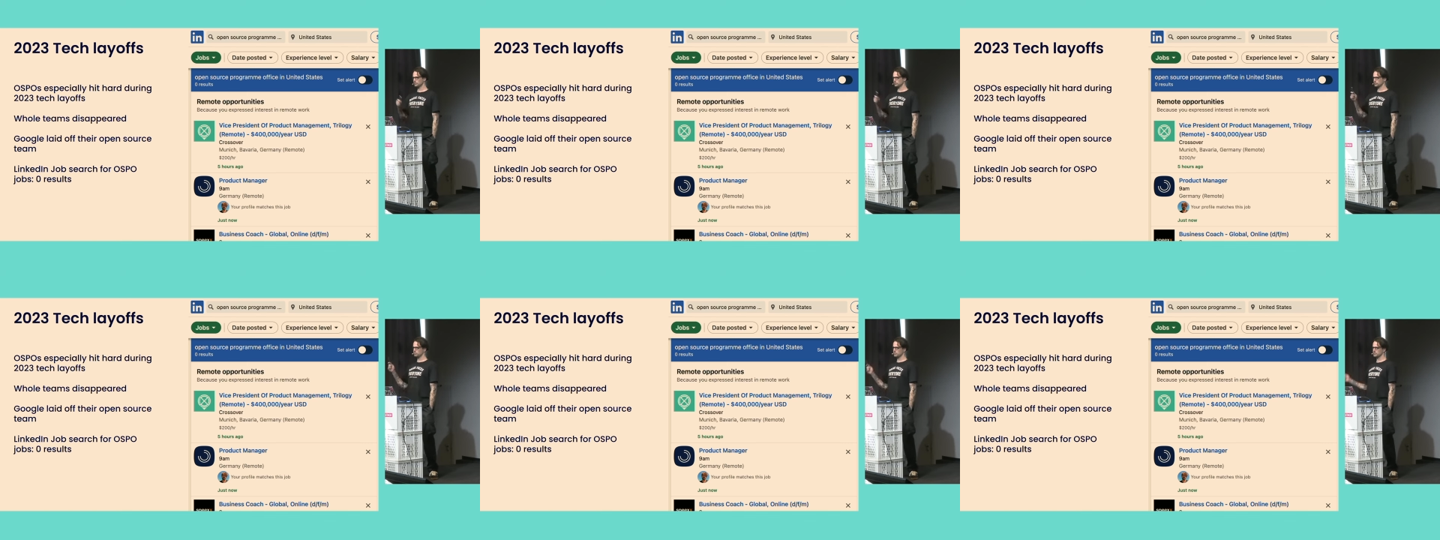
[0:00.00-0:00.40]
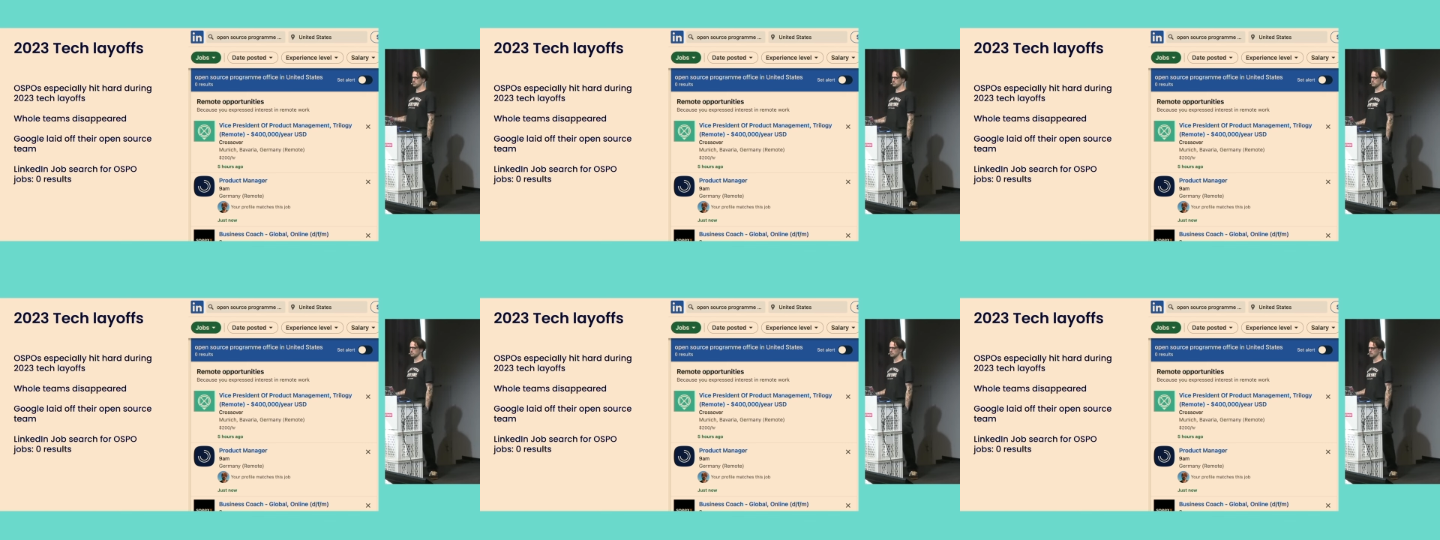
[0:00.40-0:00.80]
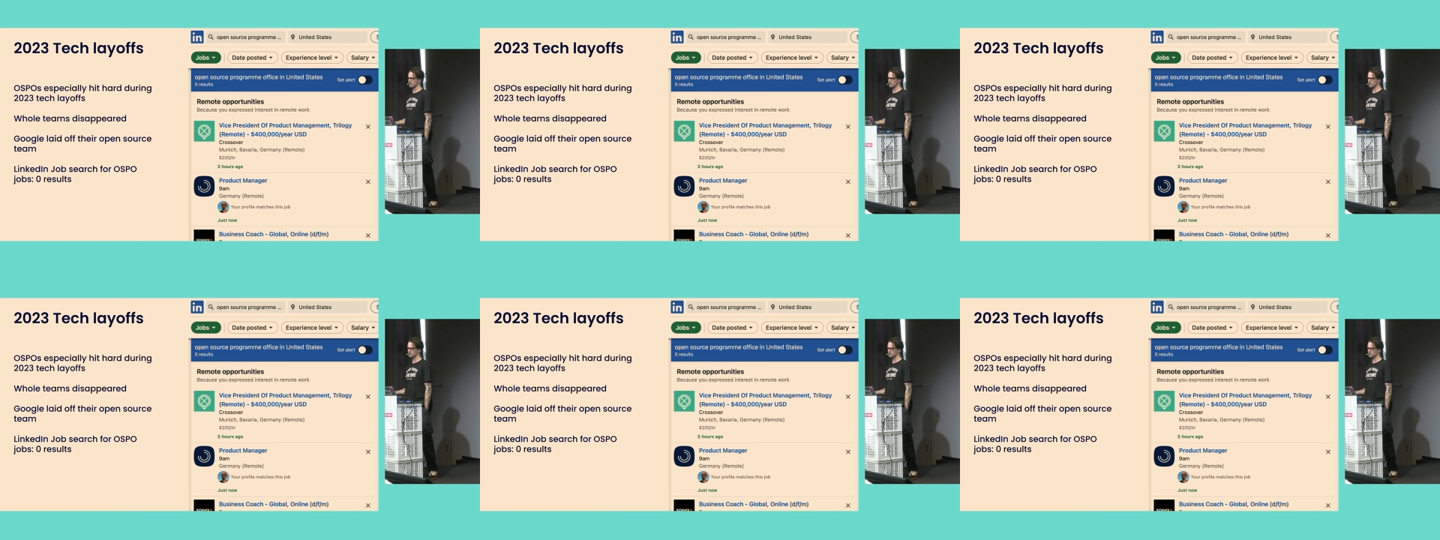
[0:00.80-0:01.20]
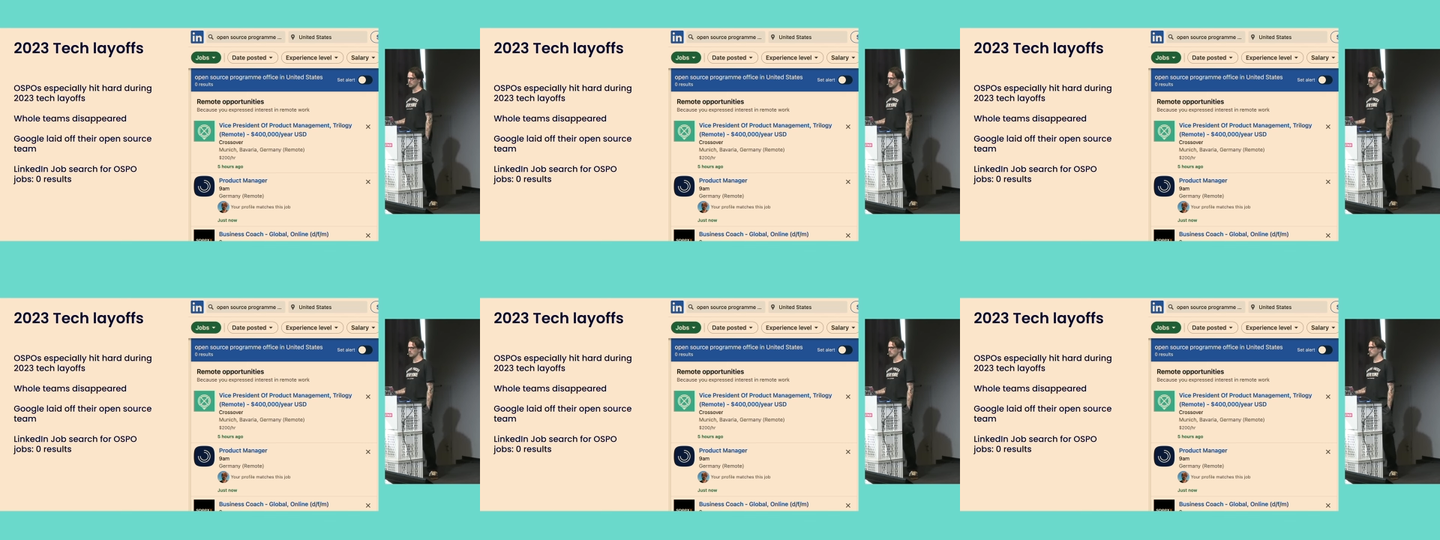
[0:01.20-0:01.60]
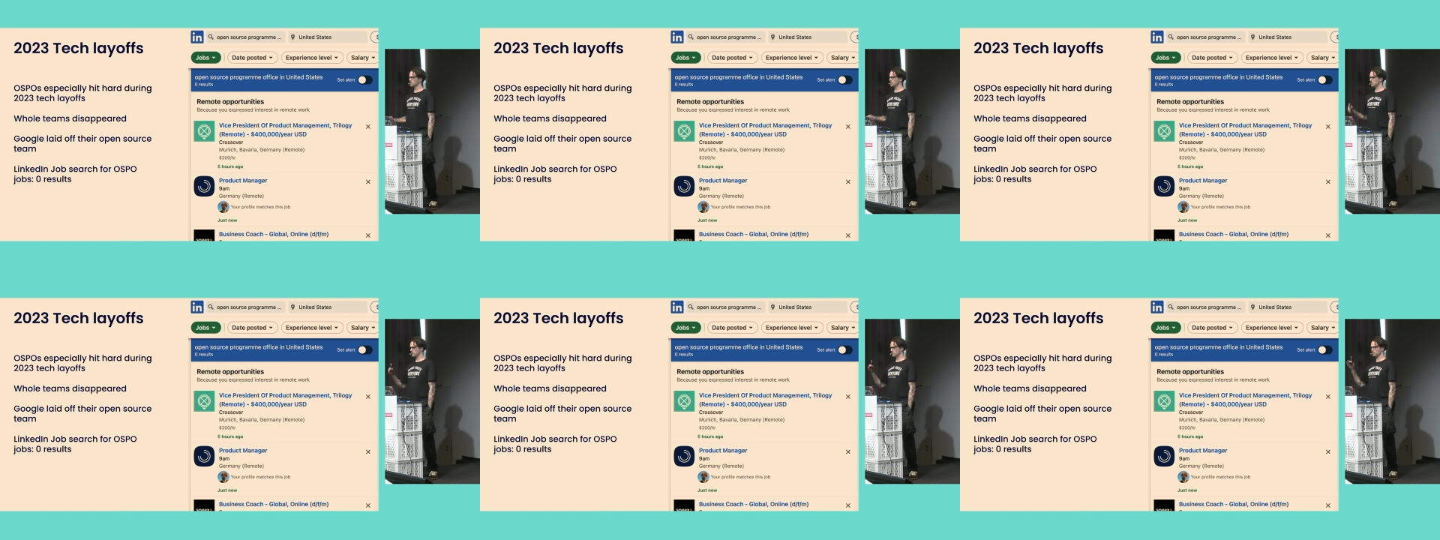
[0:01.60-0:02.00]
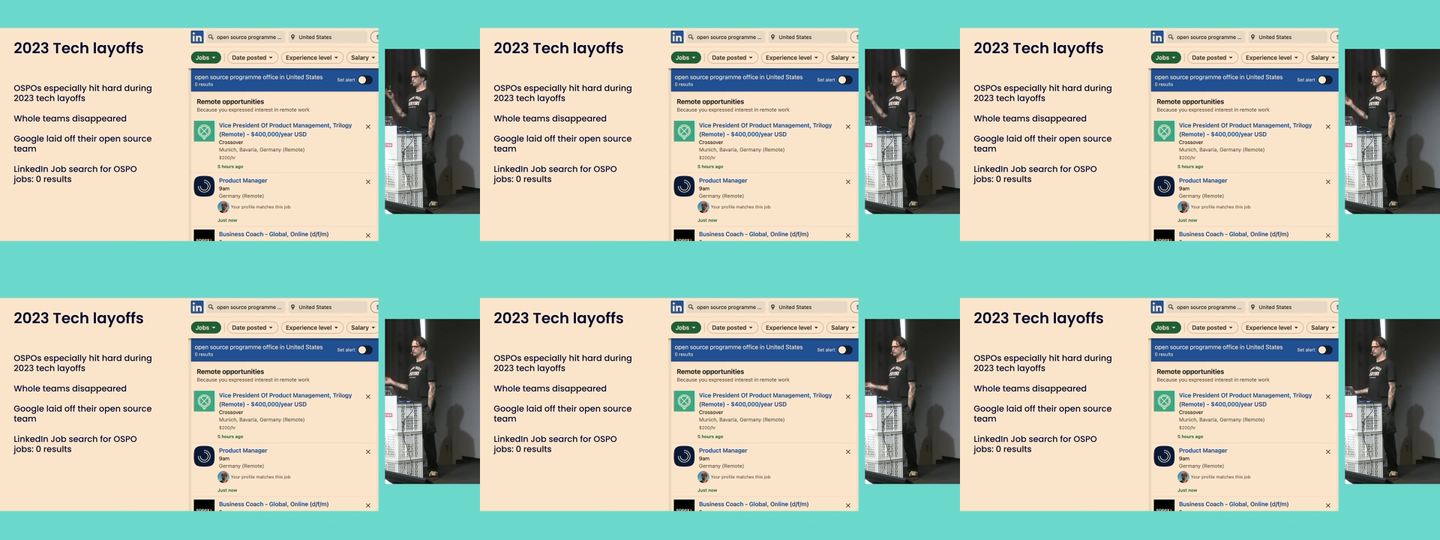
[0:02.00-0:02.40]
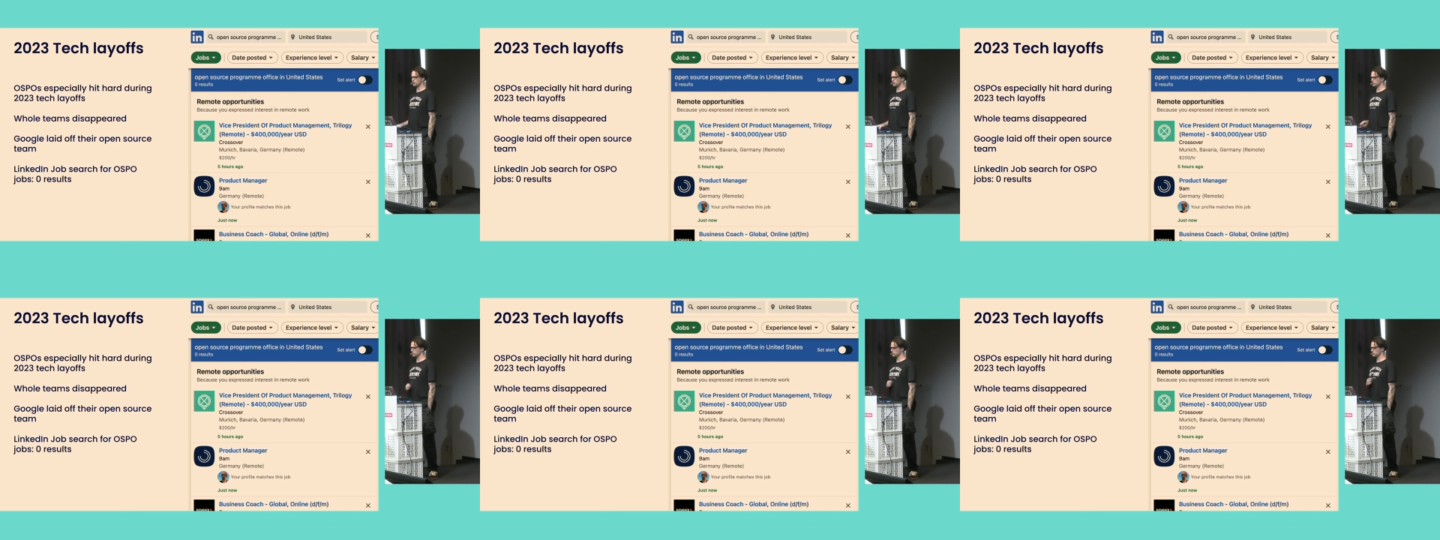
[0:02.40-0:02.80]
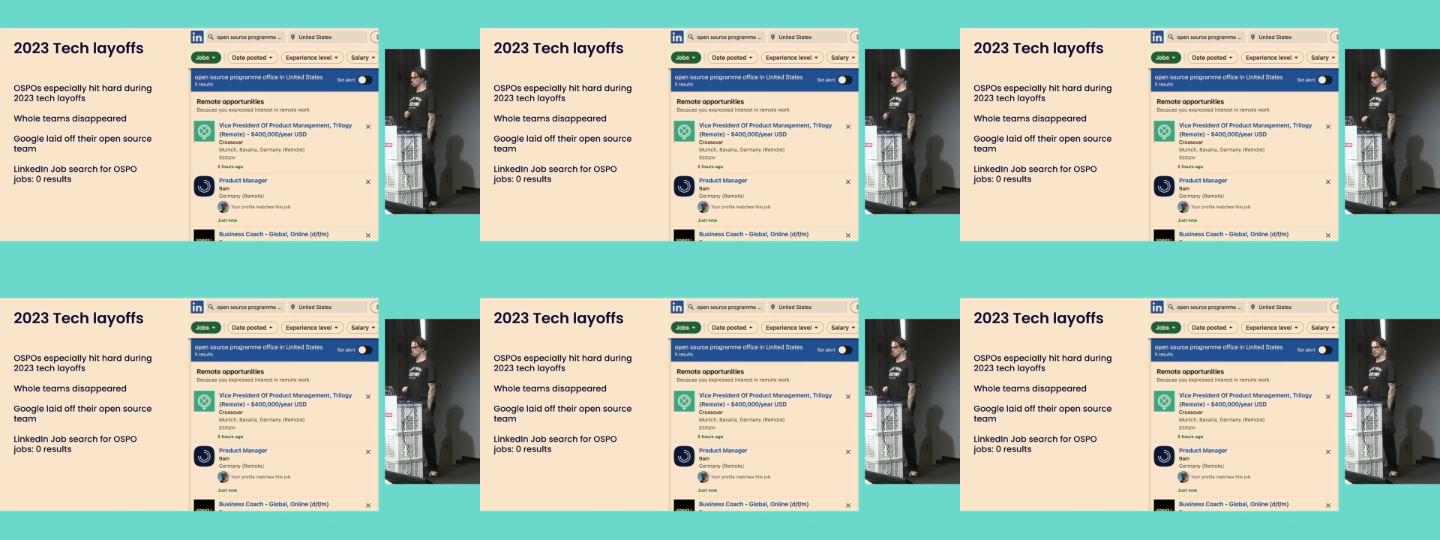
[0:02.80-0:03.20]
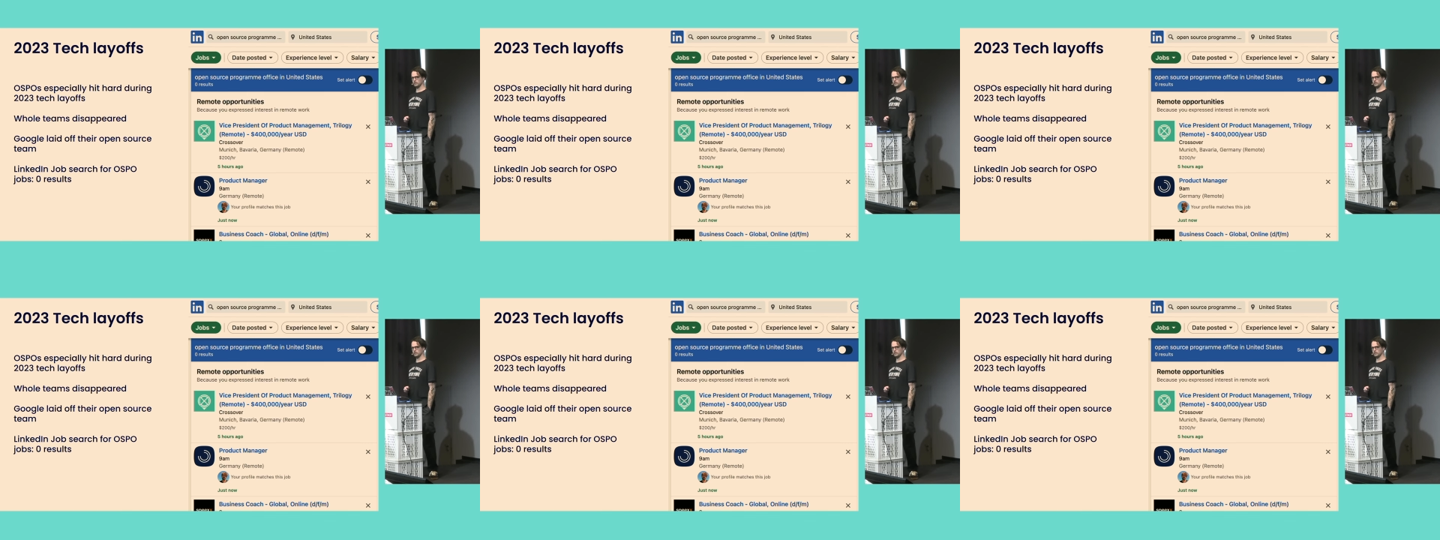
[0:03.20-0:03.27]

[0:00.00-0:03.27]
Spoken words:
Nobody's mouth can be seen.